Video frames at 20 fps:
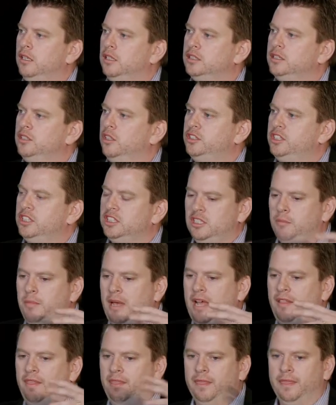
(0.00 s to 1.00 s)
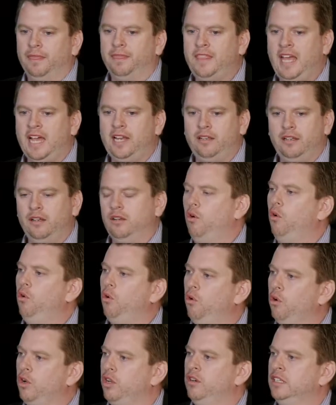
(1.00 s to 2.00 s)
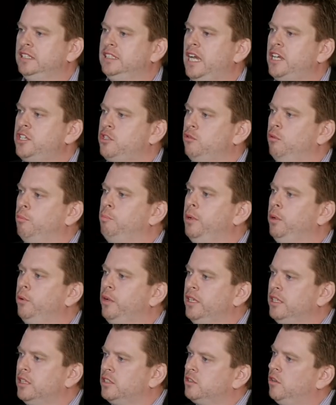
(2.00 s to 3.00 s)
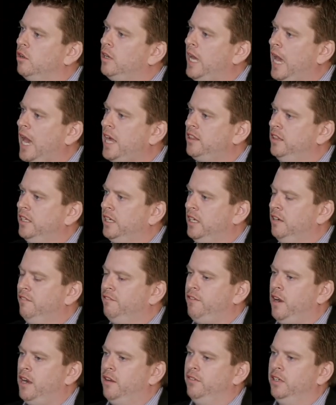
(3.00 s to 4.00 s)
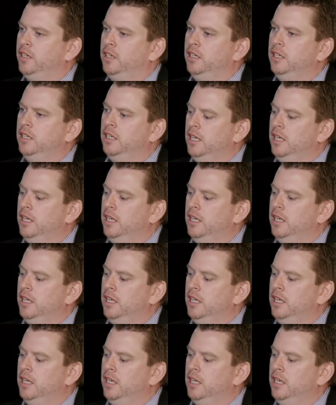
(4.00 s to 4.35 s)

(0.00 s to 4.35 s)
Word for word: It's not just about that organisational building that's got Catholic in front of it.